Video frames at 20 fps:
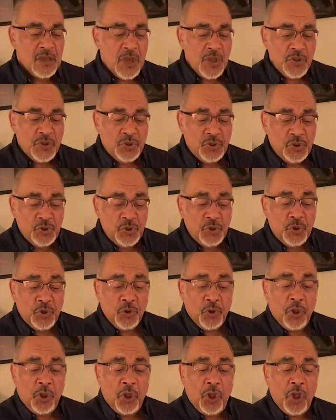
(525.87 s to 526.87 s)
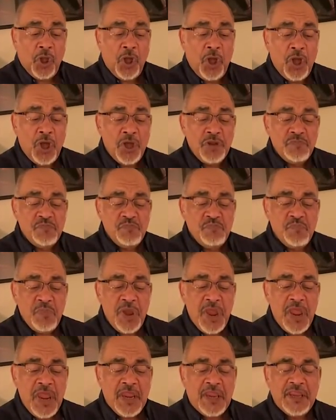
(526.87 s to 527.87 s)
The Lord
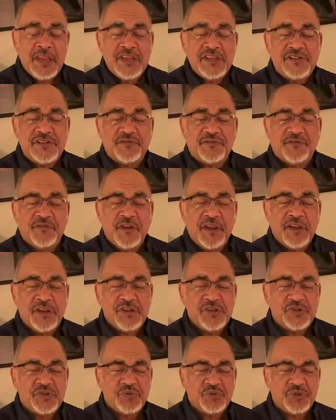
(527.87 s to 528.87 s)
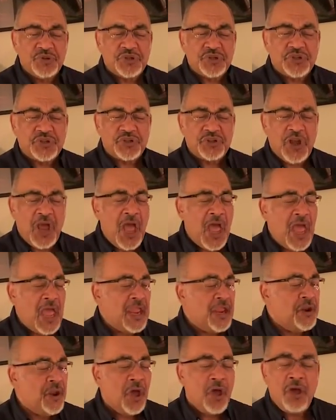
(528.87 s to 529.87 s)
make his face to
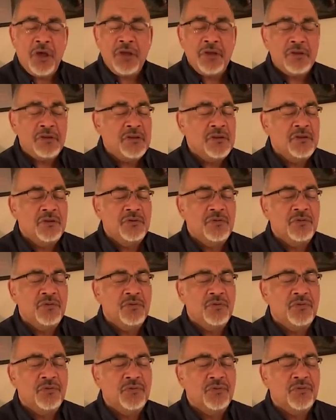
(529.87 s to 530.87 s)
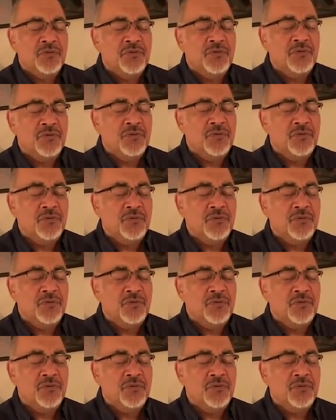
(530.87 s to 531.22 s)
shine on you.